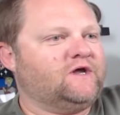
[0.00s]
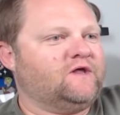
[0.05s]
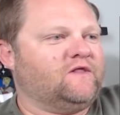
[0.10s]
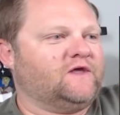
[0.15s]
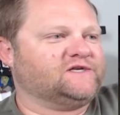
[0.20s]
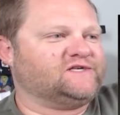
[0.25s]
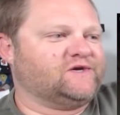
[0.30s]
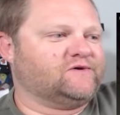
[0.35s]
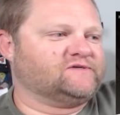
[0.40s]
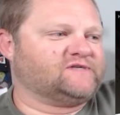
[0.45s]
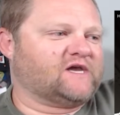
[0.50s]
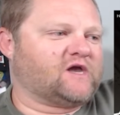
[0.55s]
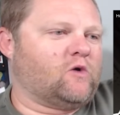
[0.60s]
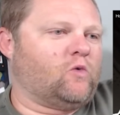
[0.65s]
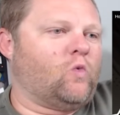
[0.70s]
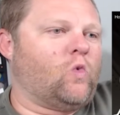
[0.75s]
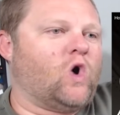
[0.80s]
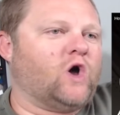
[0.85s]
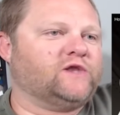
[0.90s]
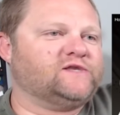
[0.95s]
They say it was like a
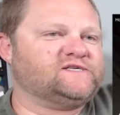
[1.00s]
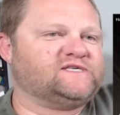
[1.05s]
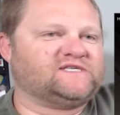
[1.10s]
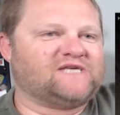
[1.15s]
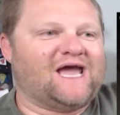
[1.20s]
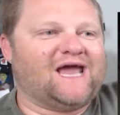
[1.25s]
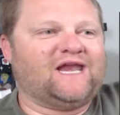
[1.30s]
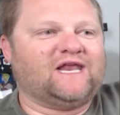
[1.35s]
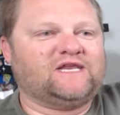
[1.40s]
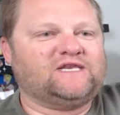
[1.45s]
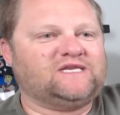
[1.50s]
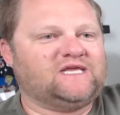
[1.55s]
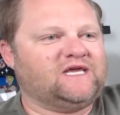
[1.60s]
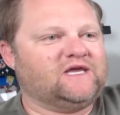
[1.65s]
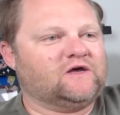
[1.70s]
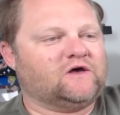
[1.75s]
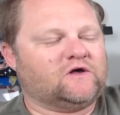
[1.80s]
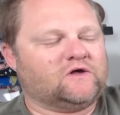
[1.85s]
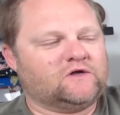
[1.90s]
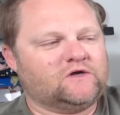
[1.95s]
one-sided
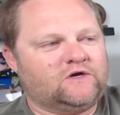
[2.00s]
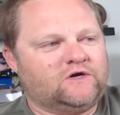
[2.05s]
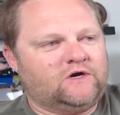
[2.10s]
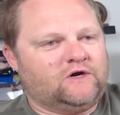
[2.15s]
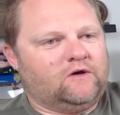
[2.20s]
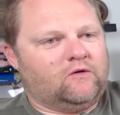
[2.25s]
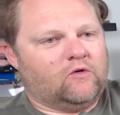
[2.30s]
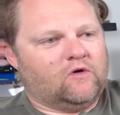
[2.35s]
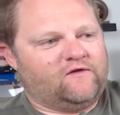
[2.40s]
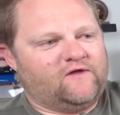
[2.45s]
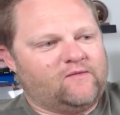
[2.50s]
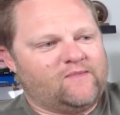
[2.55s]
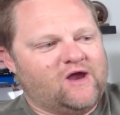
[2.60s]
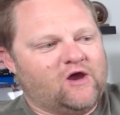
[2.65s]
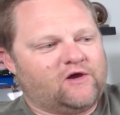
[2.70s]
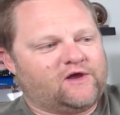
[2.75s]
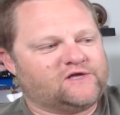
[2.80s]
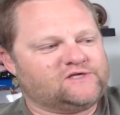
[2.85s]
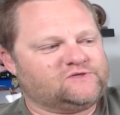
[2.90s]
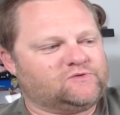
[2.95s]
deal where the
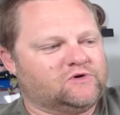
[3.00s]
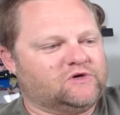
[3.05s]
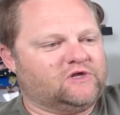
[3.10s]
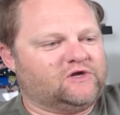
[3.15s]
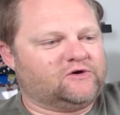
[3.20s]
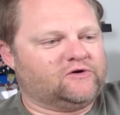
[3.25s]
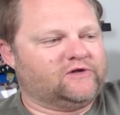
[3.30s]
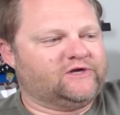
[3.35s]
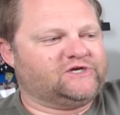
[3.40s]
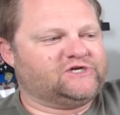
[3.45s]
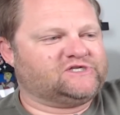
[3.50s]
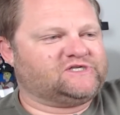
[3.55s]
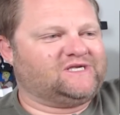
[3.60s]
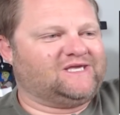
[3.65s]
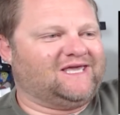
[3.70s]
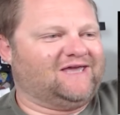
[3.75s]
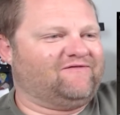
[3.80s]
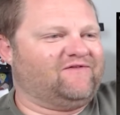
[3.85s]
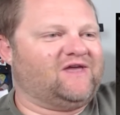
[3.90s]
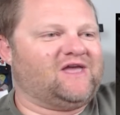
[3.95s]
Americans were literally just
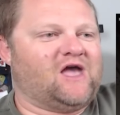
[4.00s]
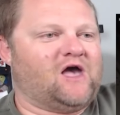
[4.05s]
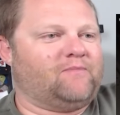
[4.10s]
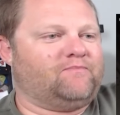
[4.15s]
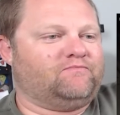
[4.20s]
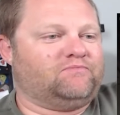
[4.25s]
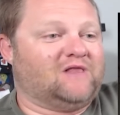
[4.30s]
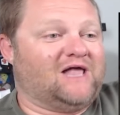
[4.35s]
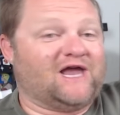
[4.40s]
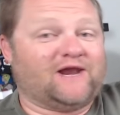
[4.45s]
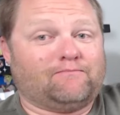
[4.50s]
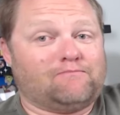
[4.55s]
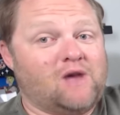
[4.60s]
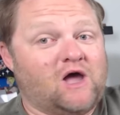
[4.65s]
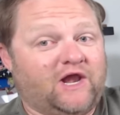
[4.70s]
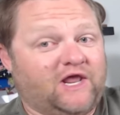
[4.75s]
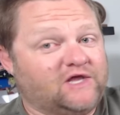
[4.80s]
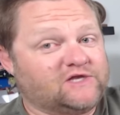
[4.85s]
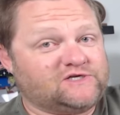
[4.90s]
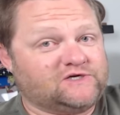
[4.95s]
giving up a lot of
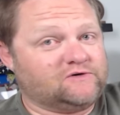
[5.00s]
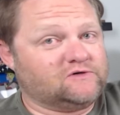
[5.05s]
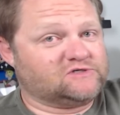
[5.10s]
money too.